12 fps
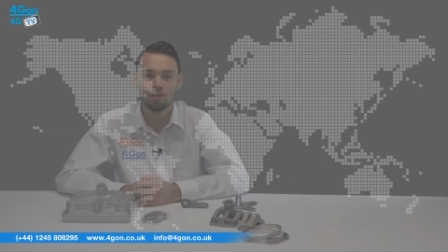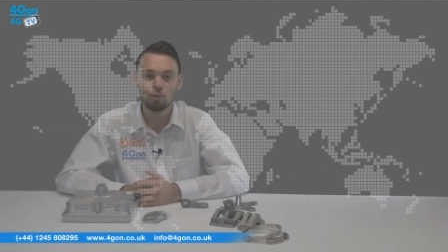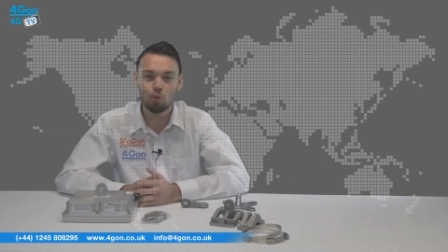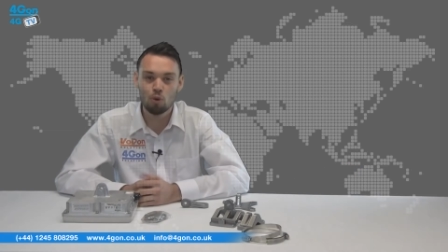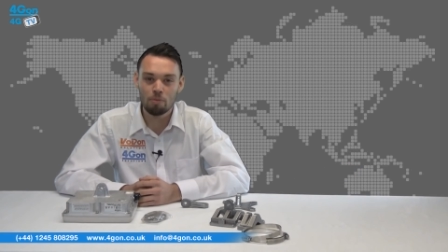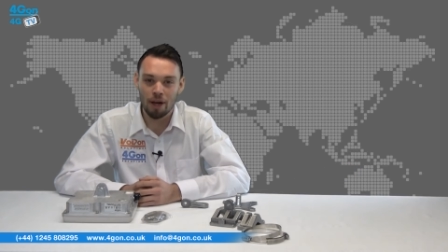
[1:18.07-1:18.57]
To
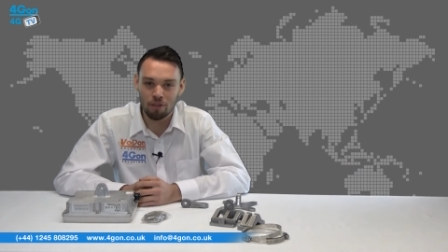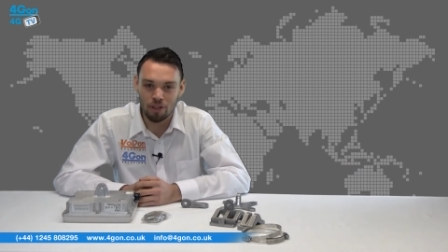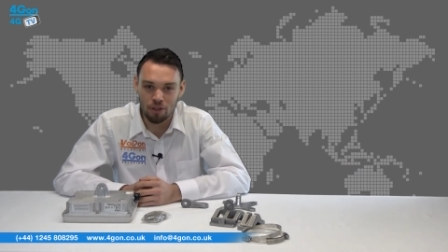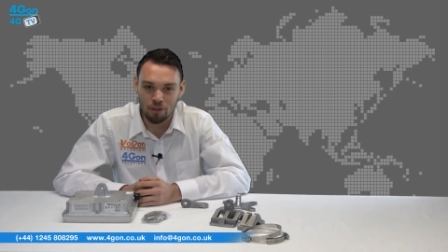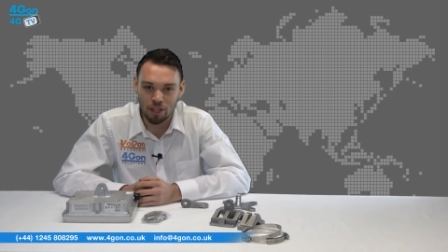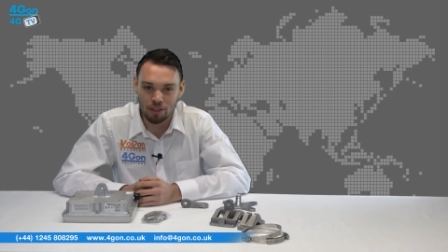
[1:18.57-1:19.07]
wall mount
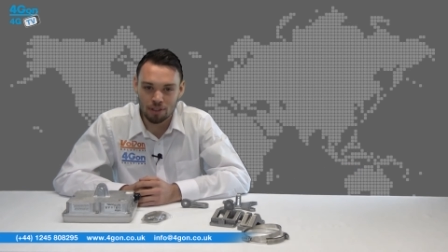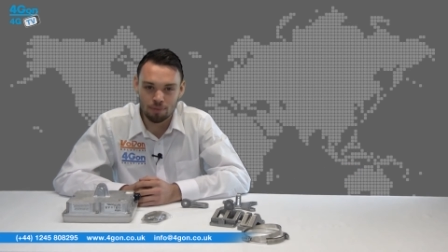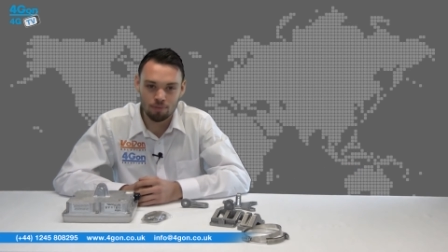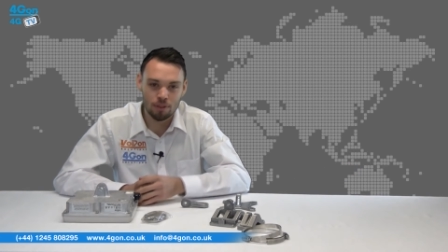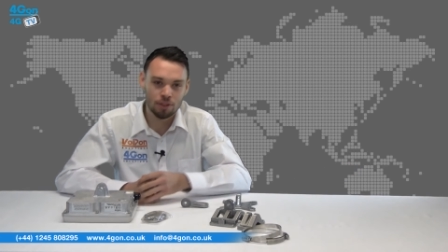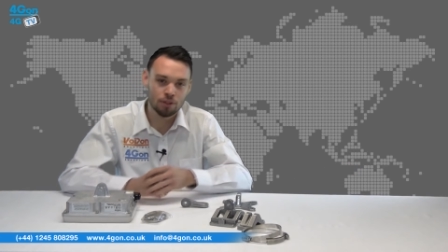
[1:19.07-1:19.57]
the unit,
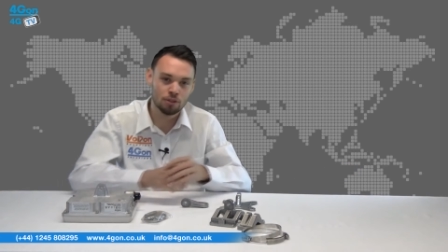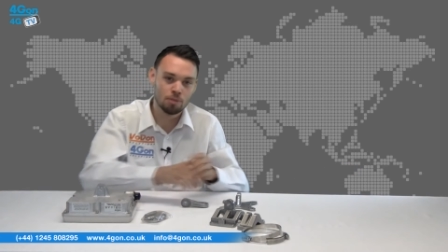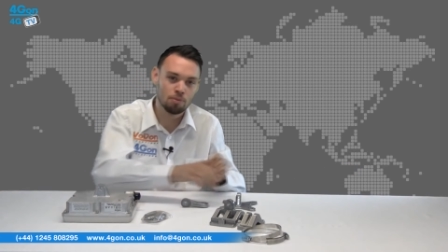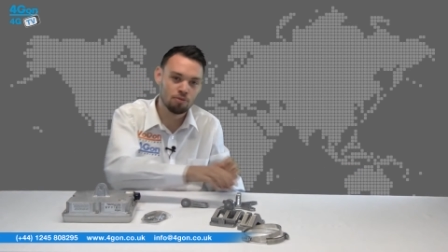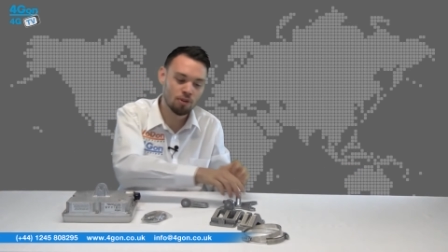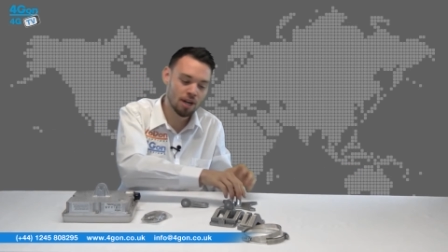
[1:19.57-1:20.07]
use
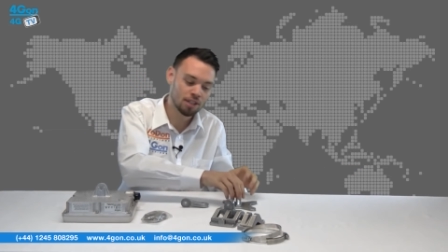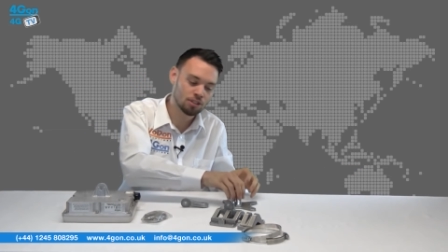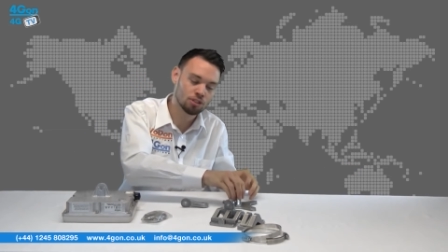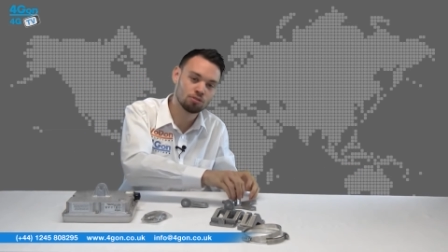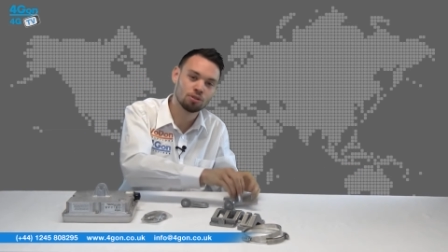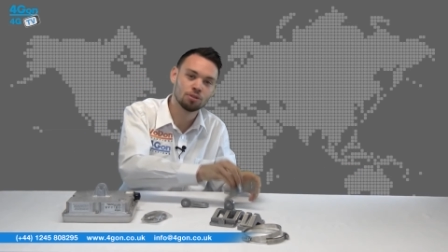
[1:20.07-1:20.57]
the
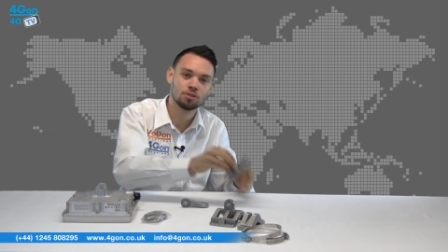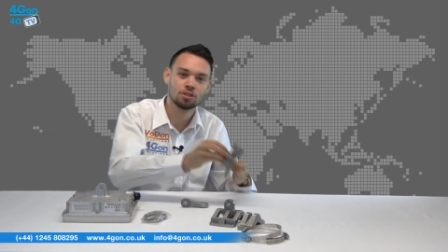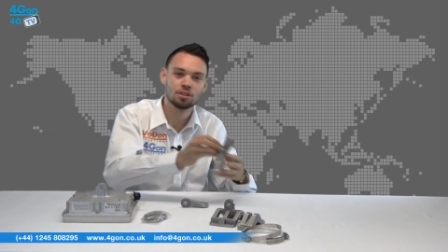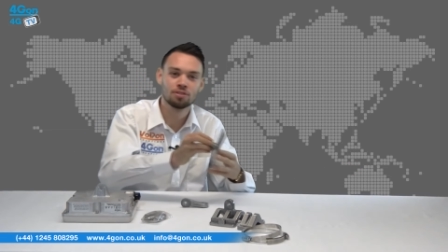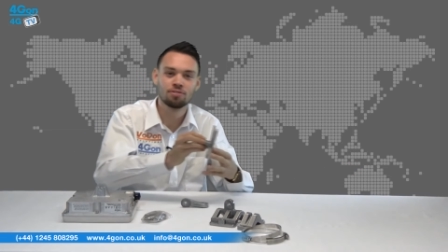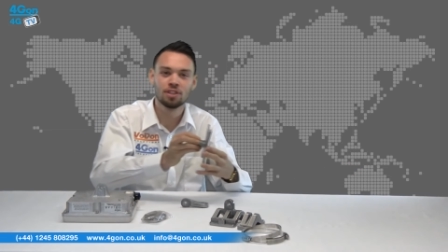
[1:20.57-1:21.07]
provided
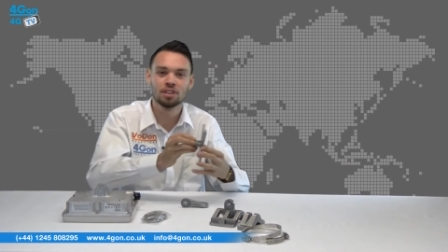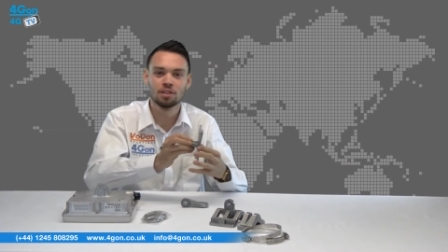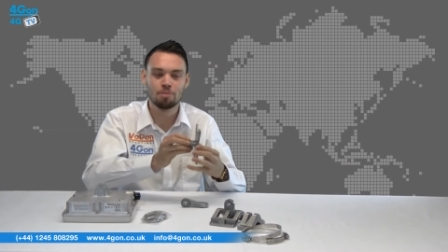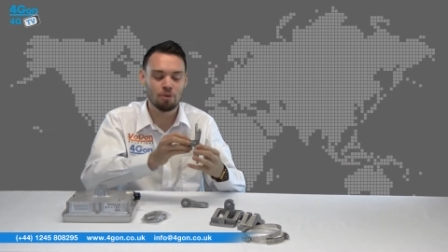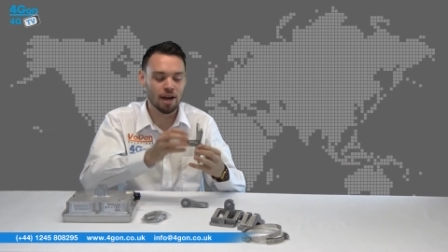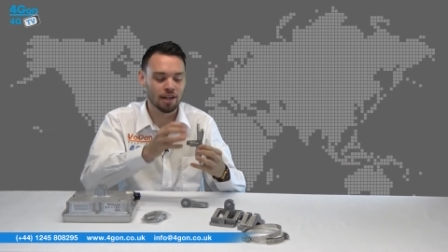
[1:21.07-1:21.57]
screws to fix
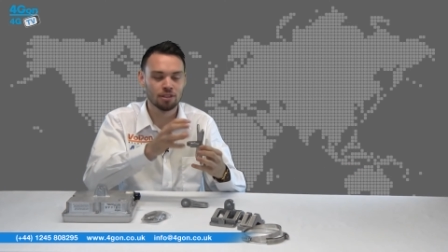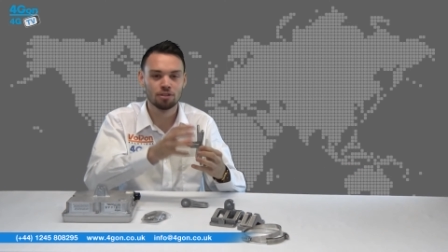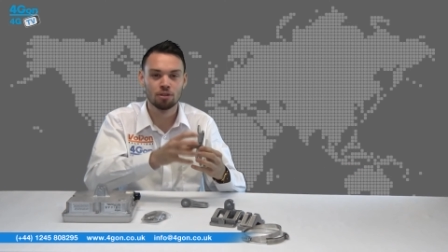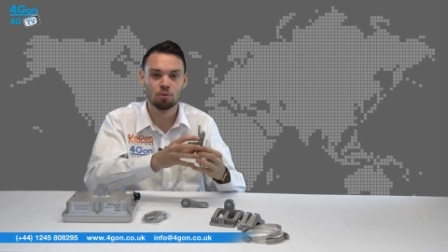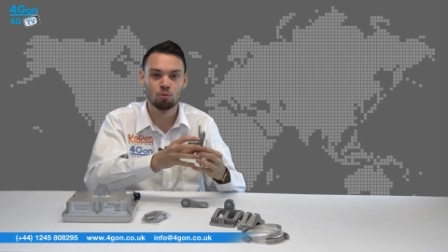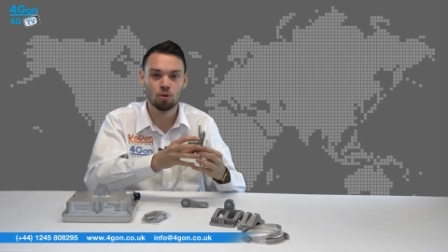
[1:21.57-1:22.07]
the bracket
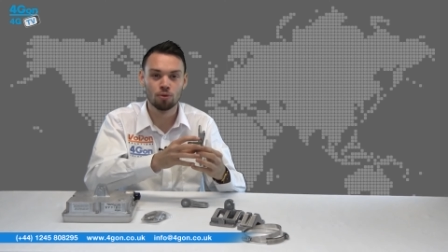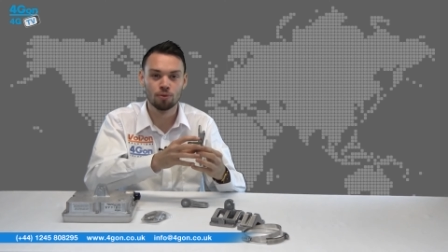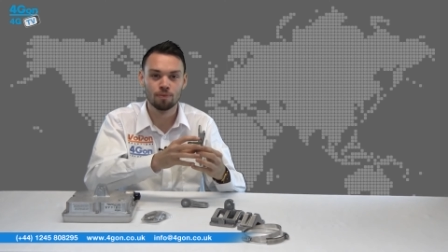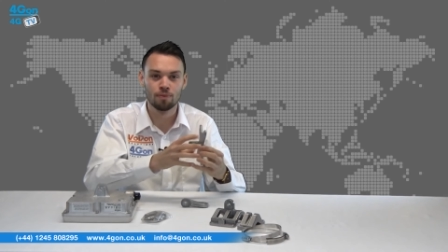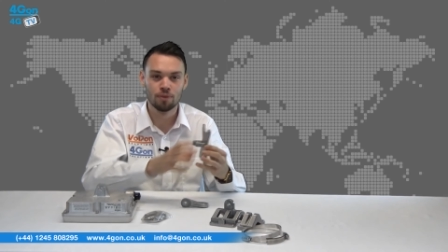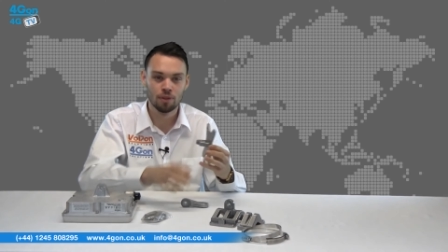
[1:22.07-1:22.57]
to the
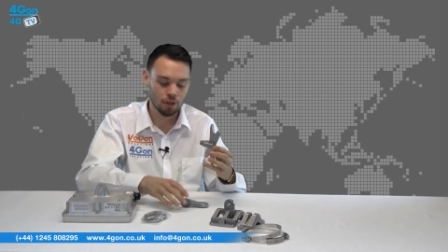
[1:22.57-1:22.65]
wall.